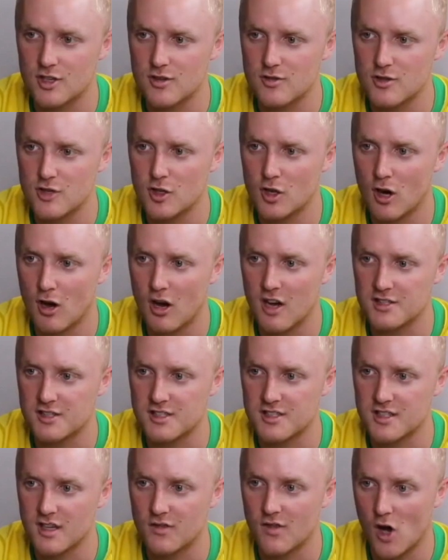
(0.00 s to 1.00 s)
So you got to
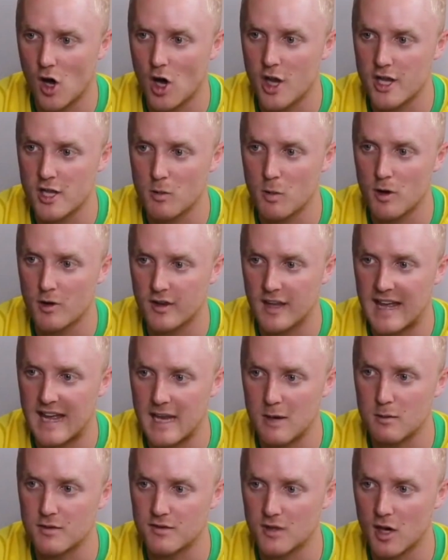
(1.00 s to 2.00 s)
ask yourself, are you
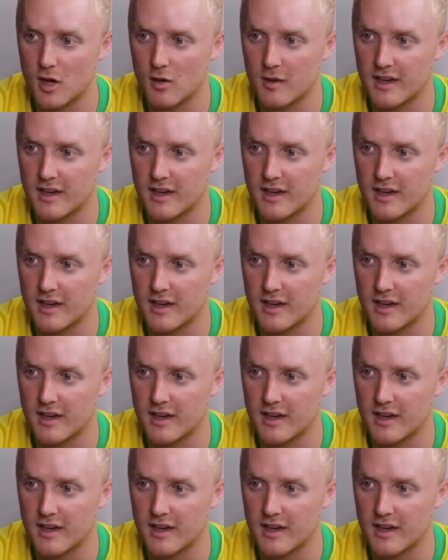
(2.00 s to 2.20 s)
okay with